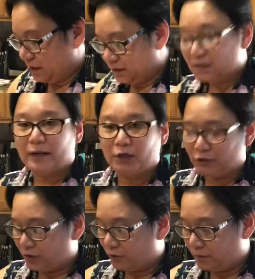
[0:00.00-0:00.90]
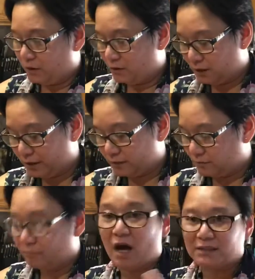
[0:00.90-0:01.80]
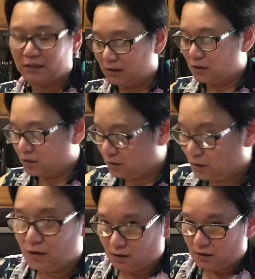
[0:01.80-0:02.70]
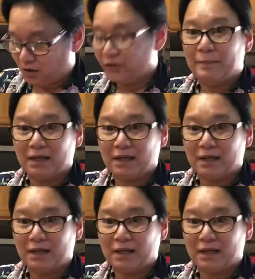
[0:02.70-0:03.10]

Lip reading: Just a regular jar from pasta, the sauce for the pasta.